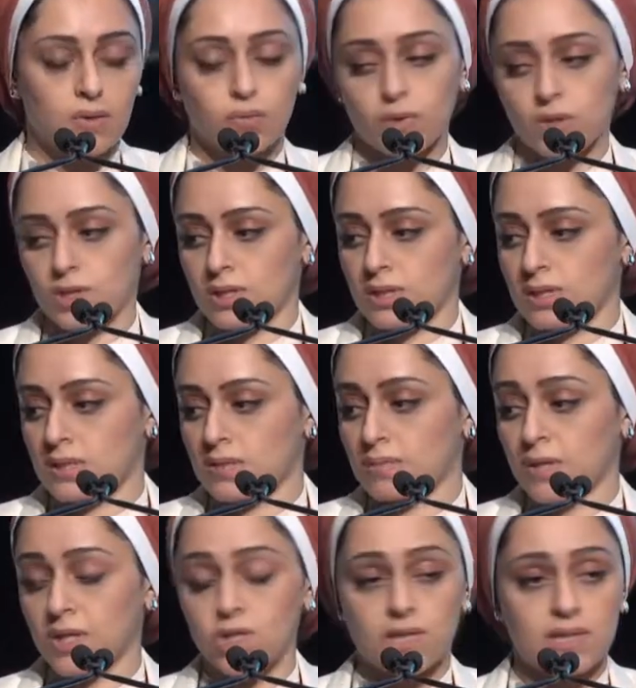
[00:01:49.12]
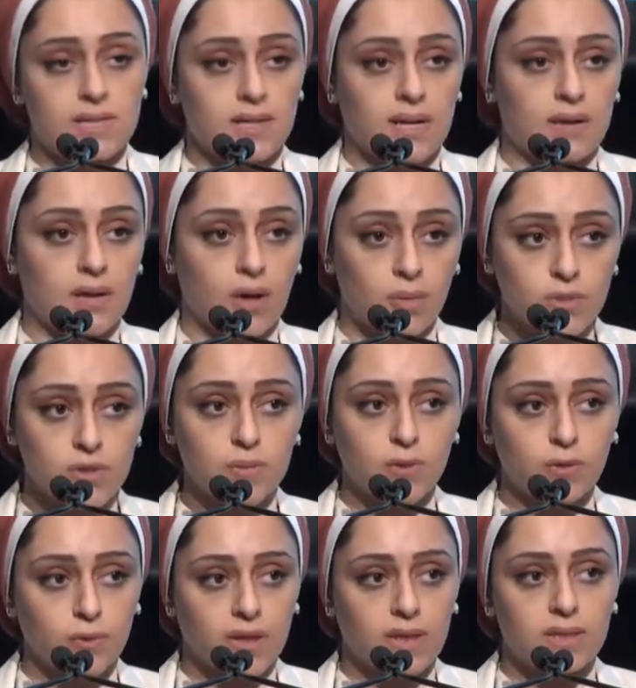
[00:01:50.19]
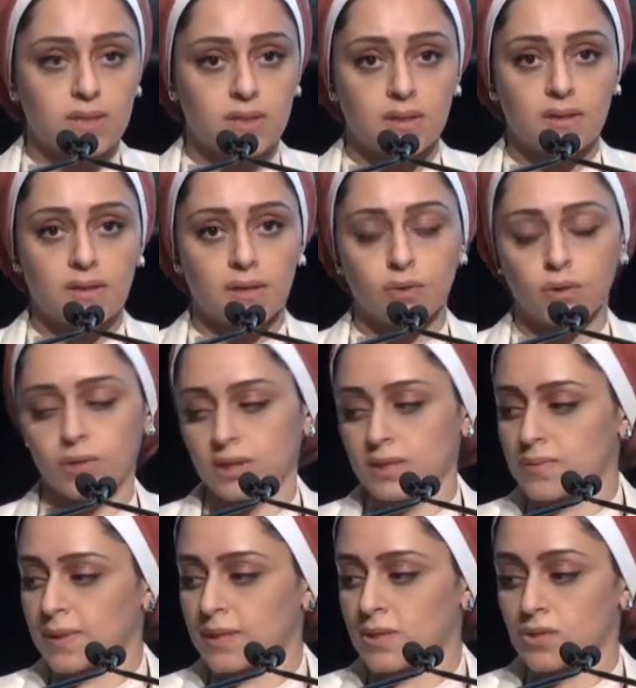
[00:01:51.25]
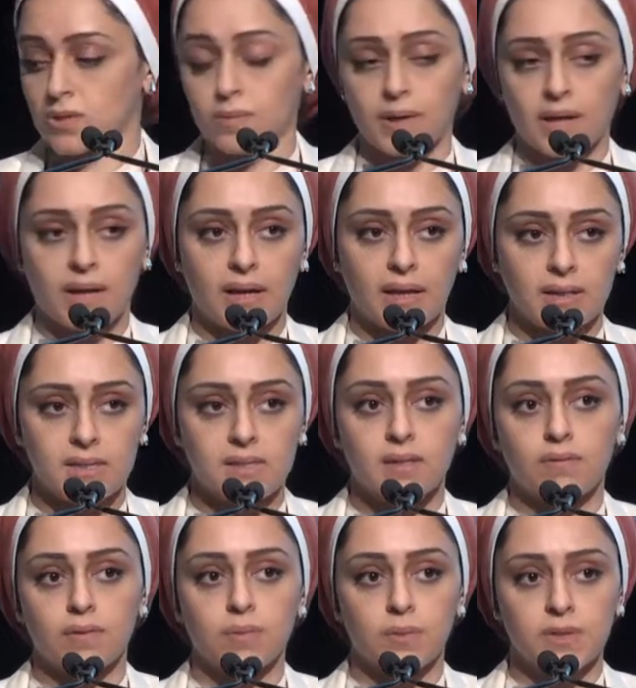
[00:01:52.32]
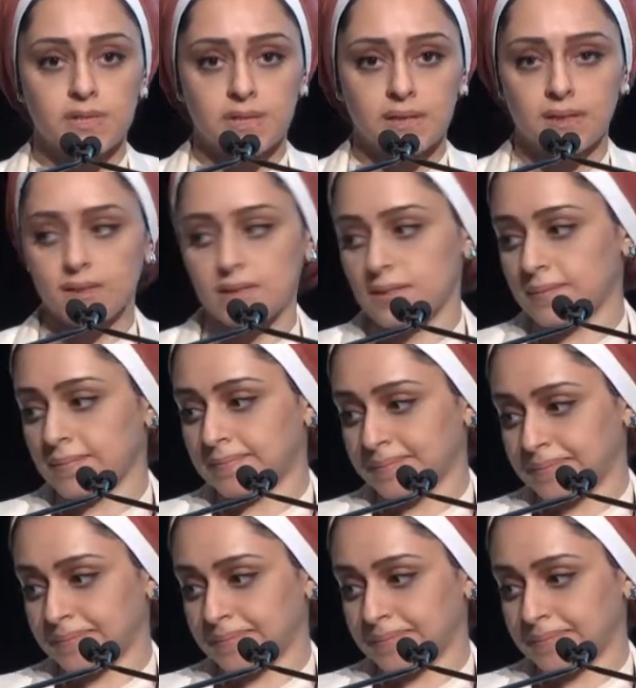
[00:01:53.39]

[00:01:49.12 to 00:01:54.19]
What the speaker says: which is much less than the optimal rate that we would expect it to be at 87%.